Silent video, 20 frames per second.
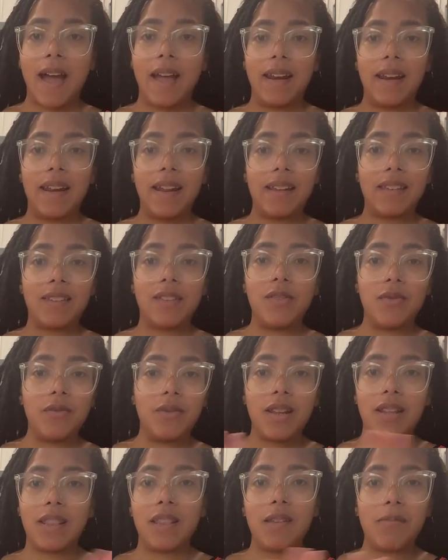I didn't ask you
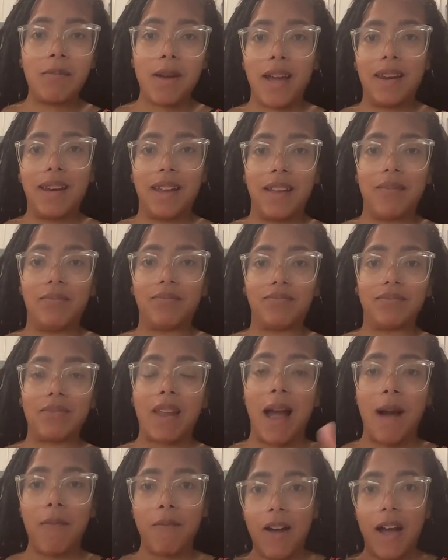nothing about that.
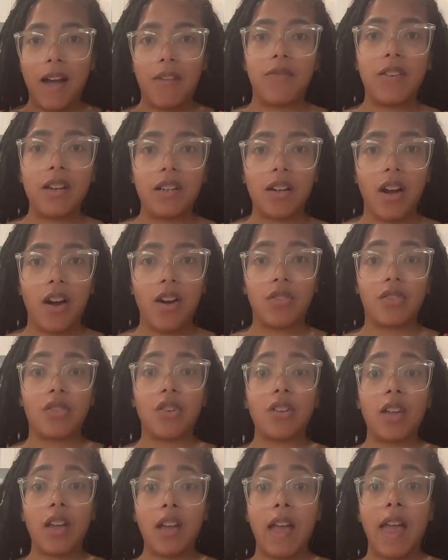I'm five feet tall,
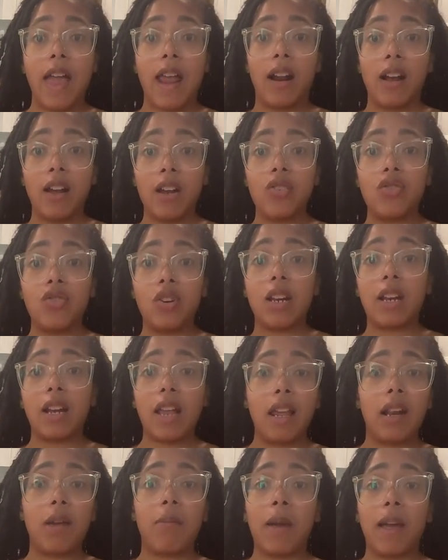so yeah, at
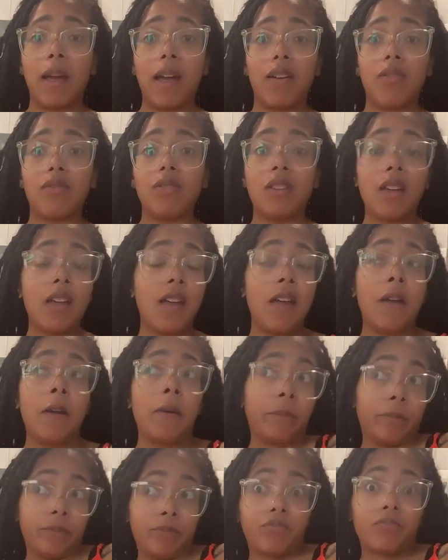180 pounds,
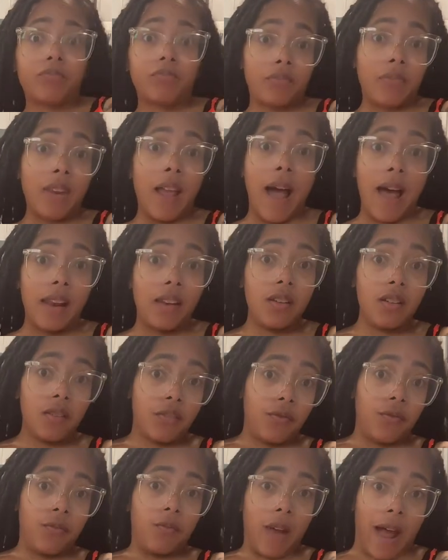I
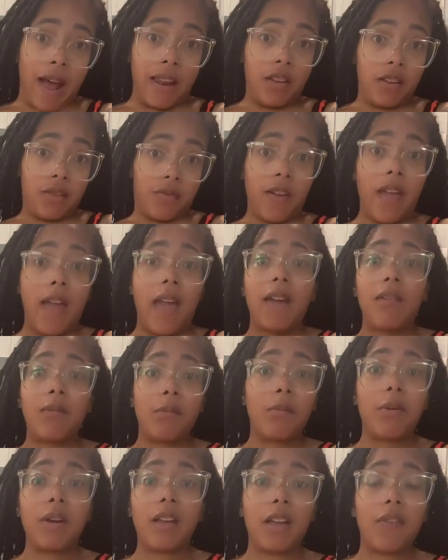look I look fat.
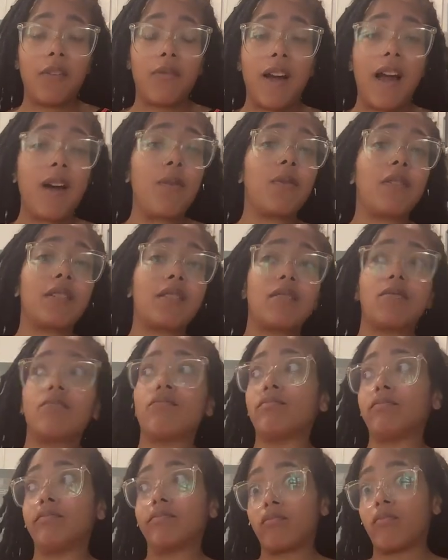But if I was
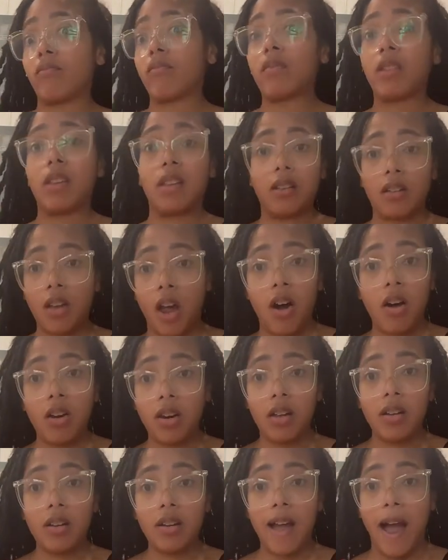
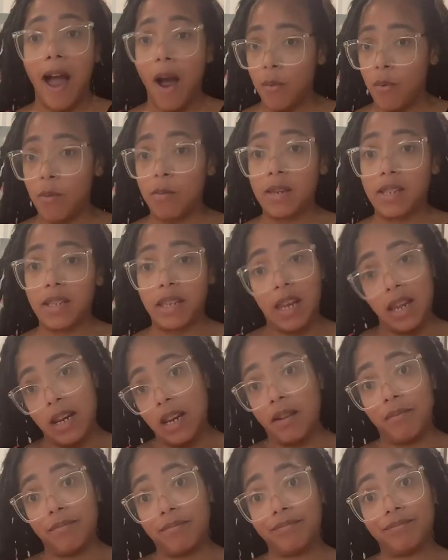taller, I would be
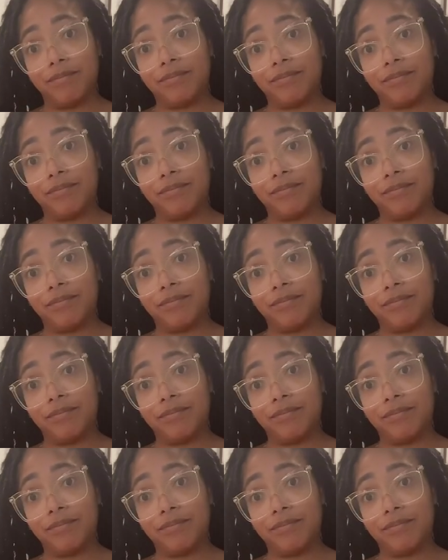skinny.